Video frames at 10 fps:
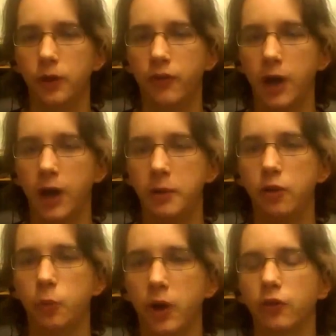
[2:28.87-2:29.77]
of Kamiya
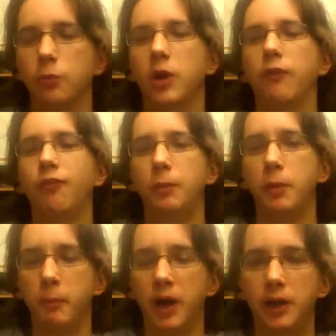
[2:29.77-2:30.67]
as well, that's something you have to keep
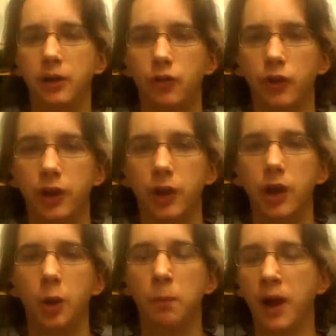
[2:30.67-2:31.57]
in mind is that
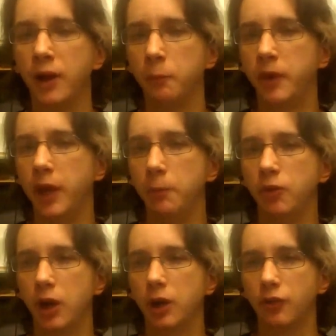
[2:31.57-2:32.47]
Platinum Games
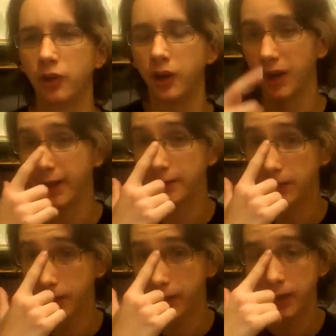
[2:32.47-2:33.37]
aren't a single
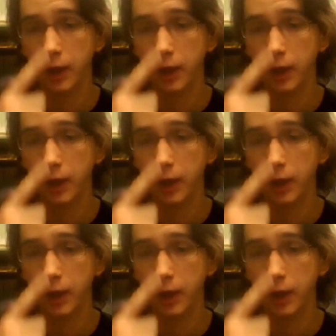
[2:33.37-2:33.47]
entity,